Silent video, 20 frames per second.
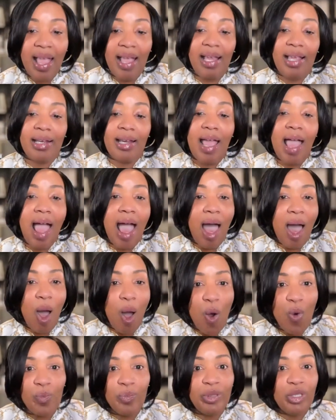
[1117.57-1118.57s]
It
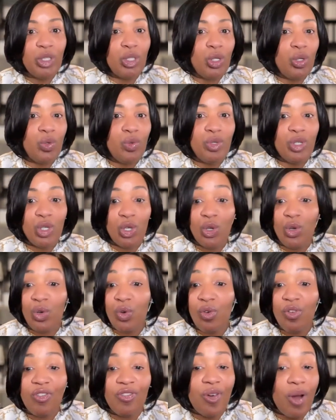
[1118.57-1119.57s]
helps you
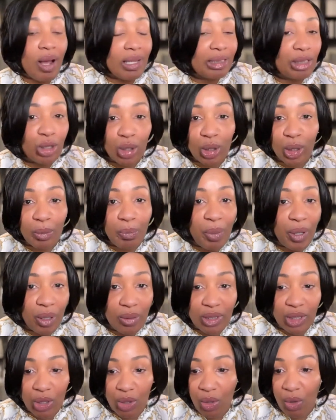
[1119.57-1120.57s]
to foster
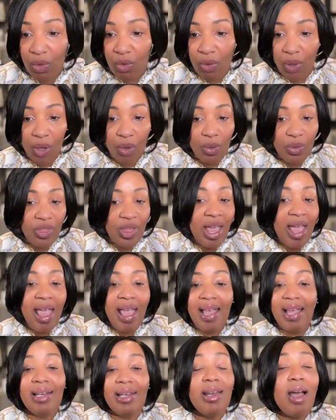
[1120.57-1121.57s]
personal growth.
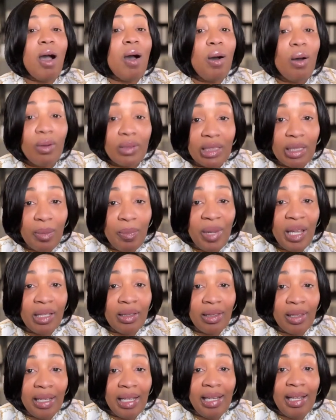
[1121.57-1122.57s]
And
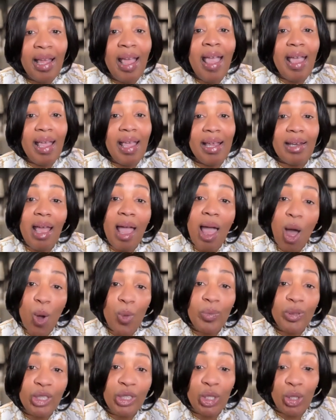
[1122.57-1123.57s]
ultimately, it
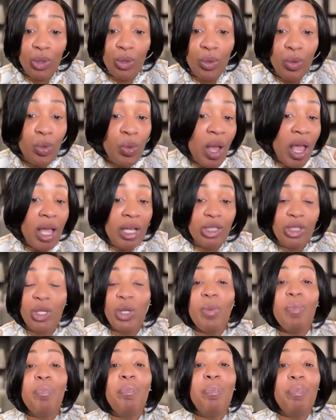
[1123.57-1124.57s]
helps you
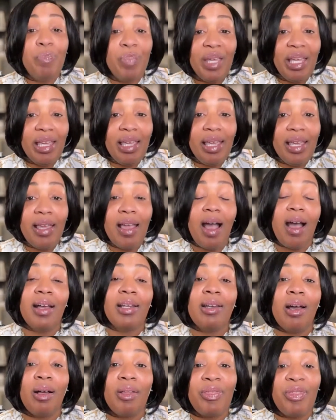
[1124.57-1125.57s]
to be
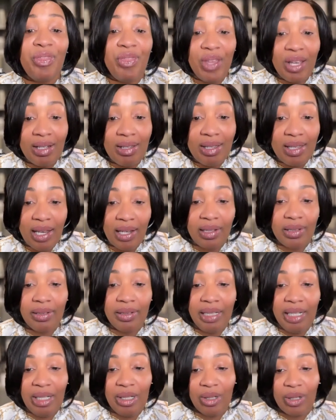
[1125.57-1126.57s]
an authentic
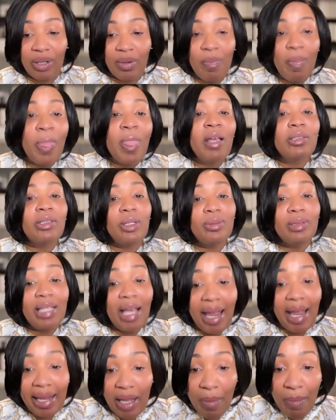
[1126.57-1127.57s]
leader. So
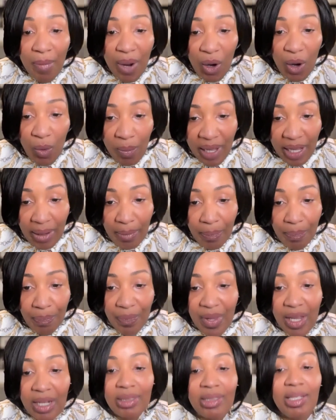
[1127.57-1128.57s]
take a moment
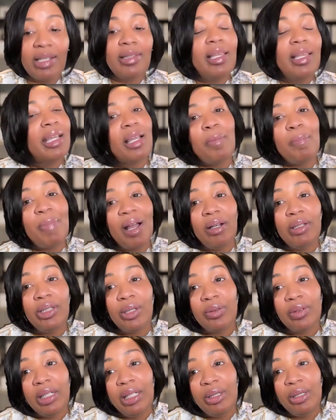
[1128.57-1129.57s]
to think about
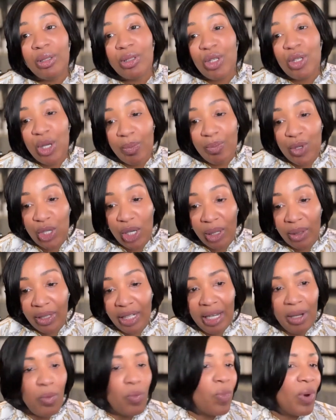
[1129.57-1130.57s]
your leadership
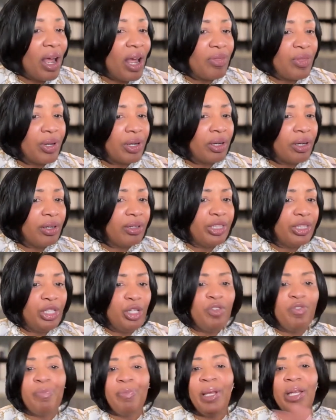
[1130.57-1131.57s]
journey, whether
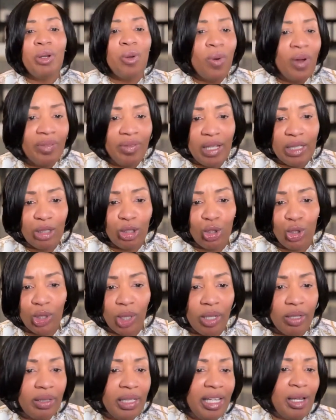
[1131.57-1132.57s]
you've been on this
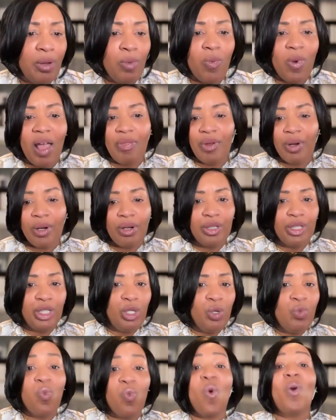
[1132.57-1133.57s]
journey, whether
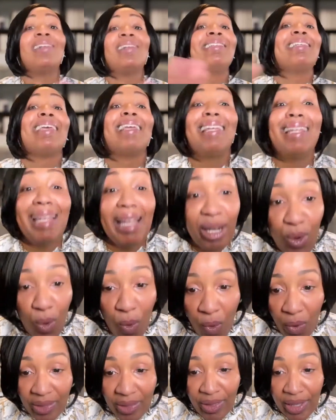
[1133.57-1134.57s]
you want to get
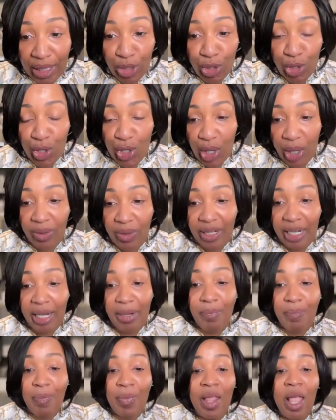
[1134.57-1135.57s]
on this journey.
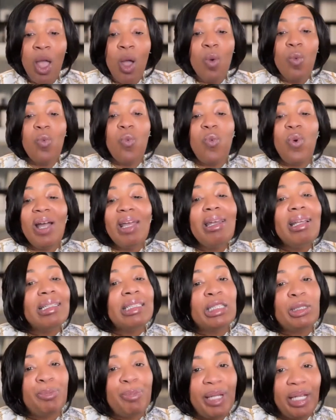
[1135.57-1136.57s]
What
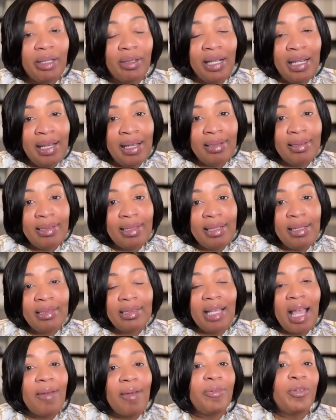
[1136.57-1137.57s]
experiences
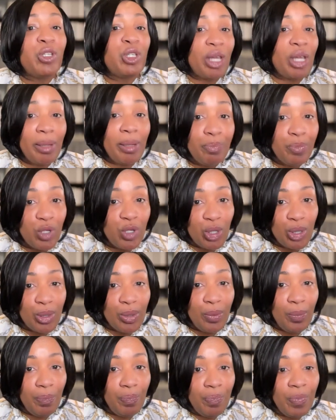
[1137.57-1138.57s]
have shaped
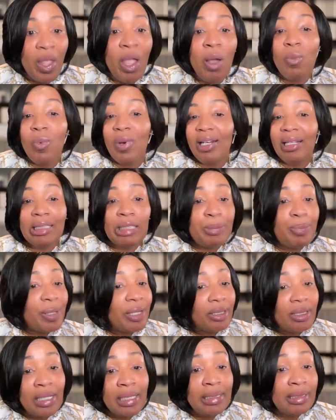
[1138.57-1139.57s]
you? What
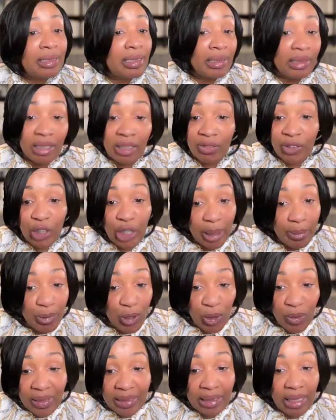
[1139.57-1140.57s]
experiences have shaped
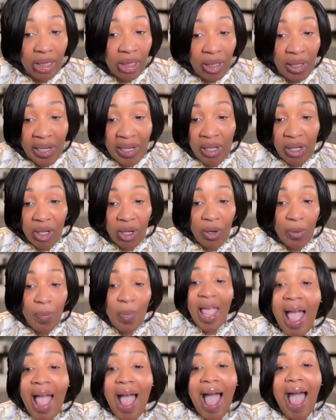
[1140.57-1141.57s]
you as a leader?
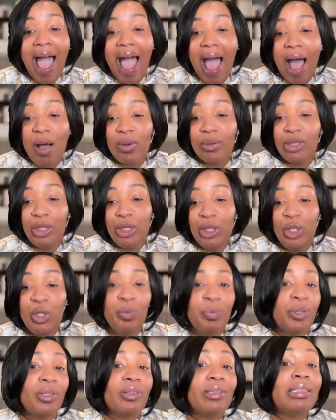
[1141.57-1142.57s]
How do you
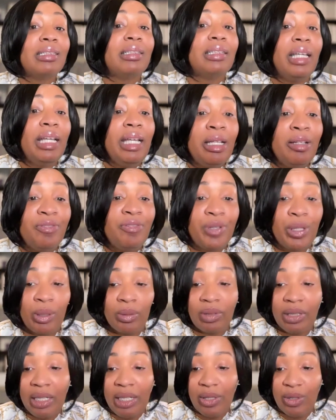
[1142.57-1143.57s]
perceive
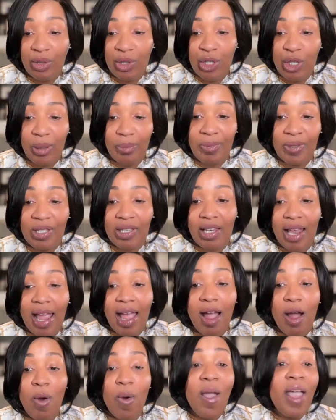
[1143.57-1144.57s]
your leadership
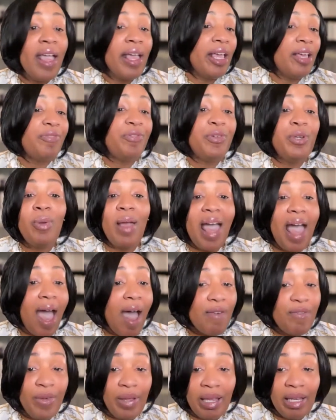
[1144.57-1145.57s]
style? If you
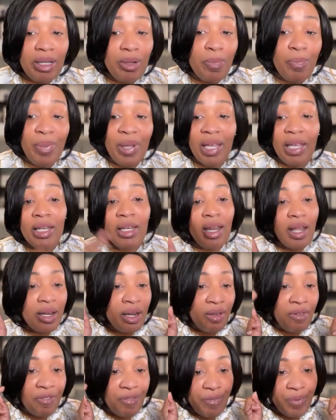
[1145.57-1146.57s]
haven't been an
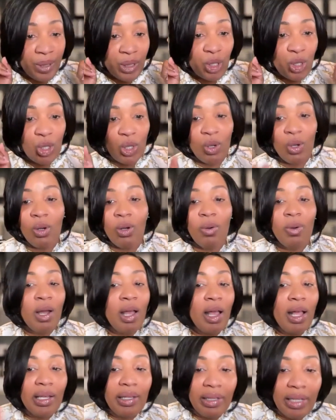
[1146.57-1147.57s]
official
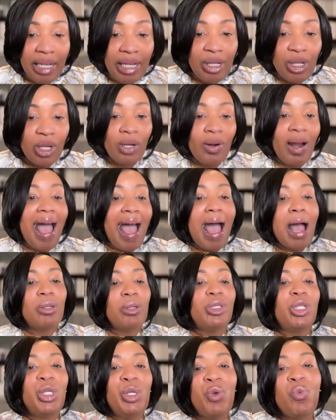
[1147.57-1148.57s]
leader, how
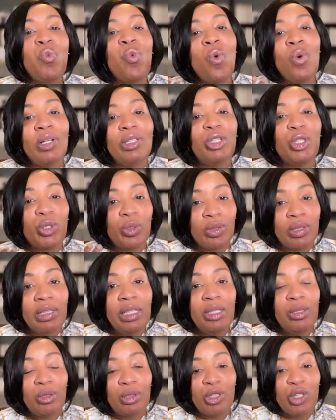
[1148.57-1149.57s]
do you want your
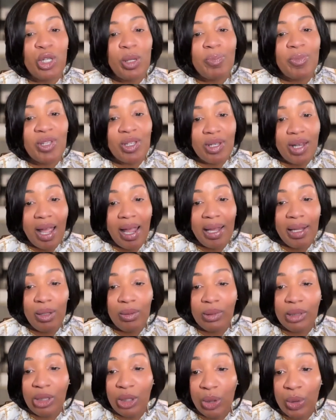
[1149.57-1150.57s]
leadership
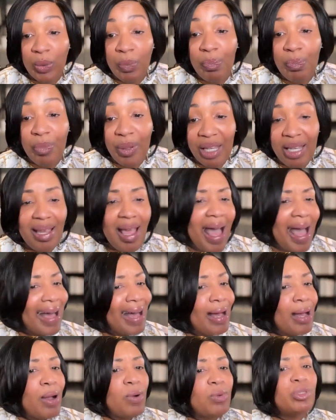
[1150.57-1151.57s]
style to be?
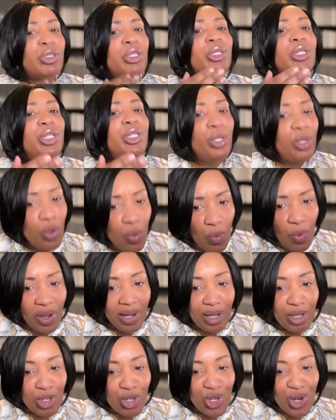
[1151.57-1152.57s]
How do you
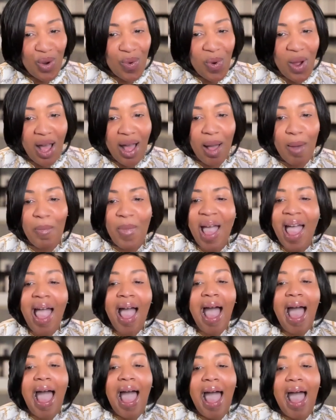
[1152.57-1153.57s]
want to show up?
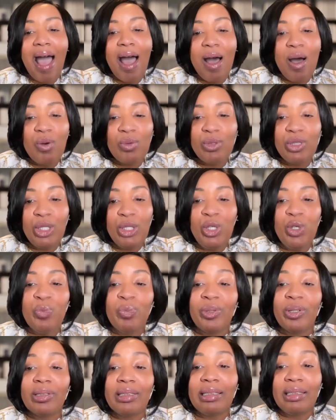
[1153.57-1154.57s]
How do you
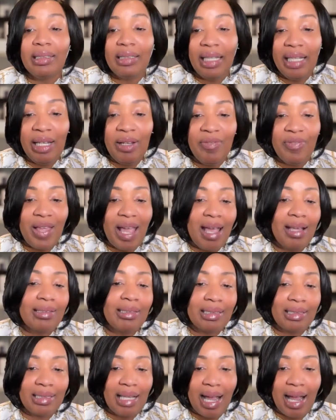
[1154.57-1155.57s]
perceive that
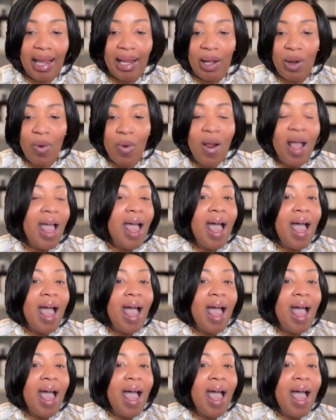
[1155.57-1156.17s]
style?